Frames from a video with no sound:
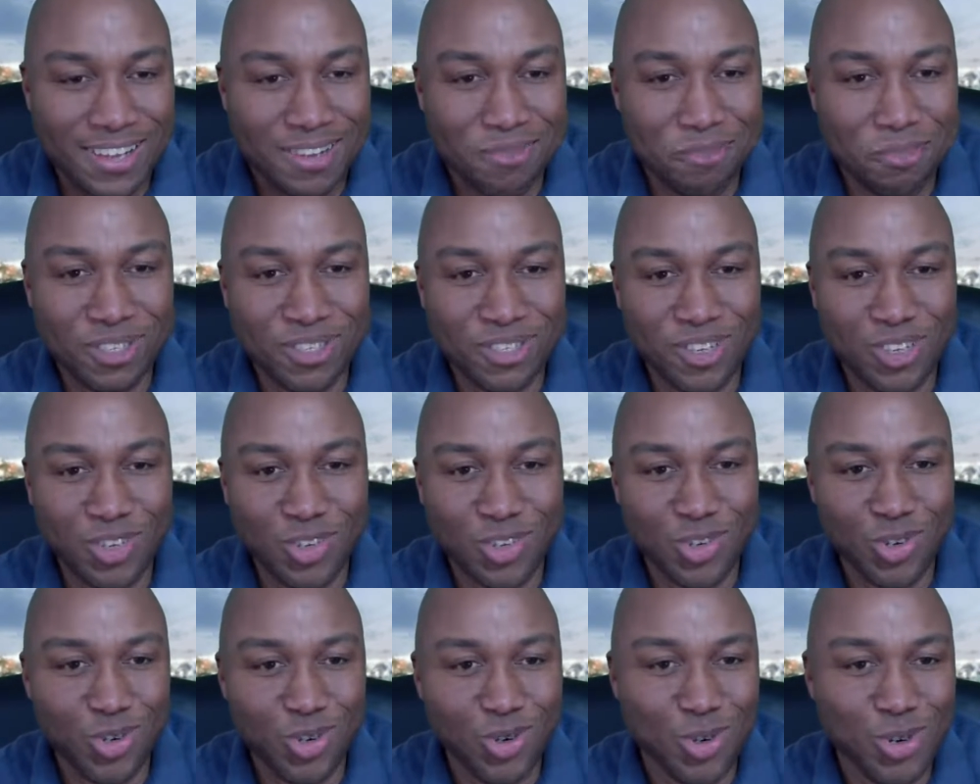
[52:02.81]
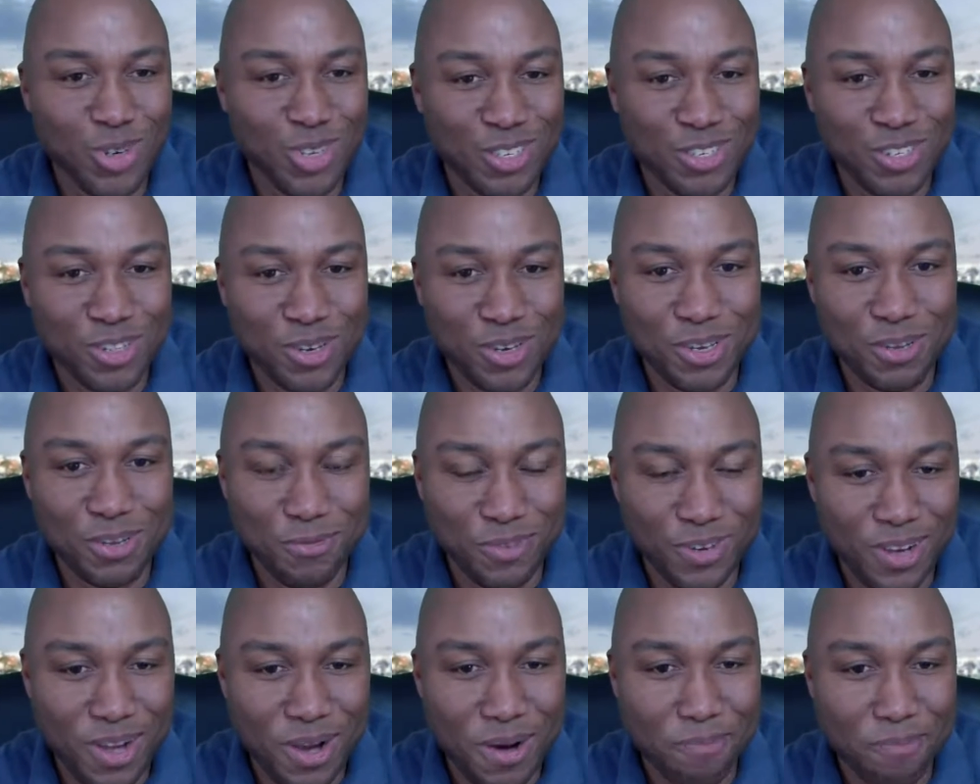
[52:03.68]
Mr. Yu is looking
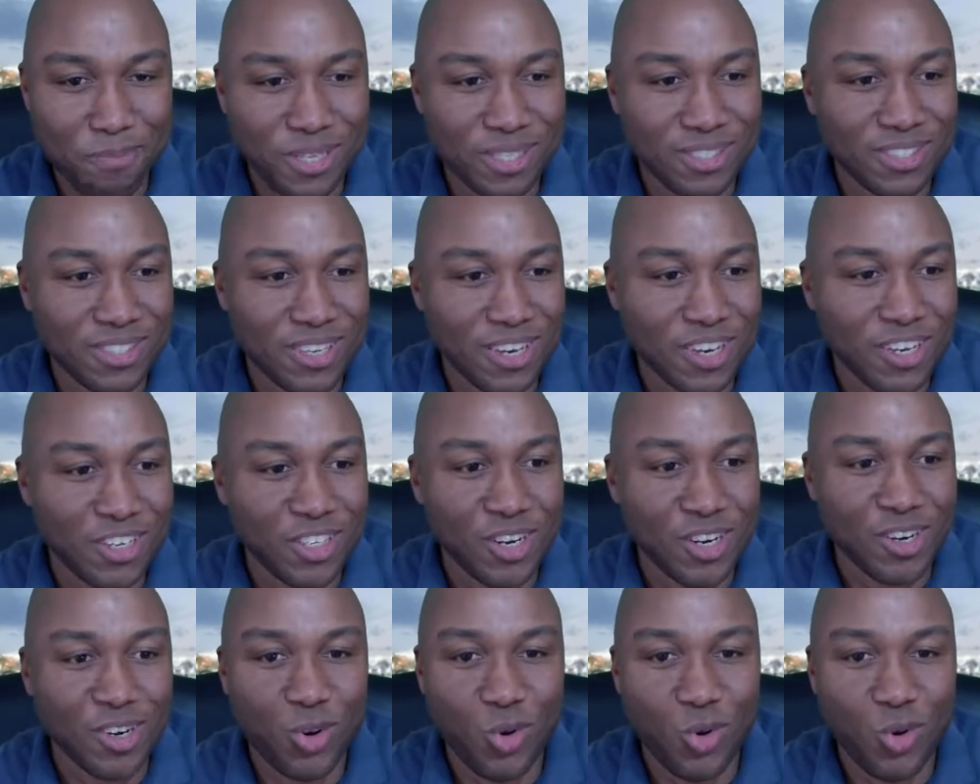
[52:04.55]
for compensation.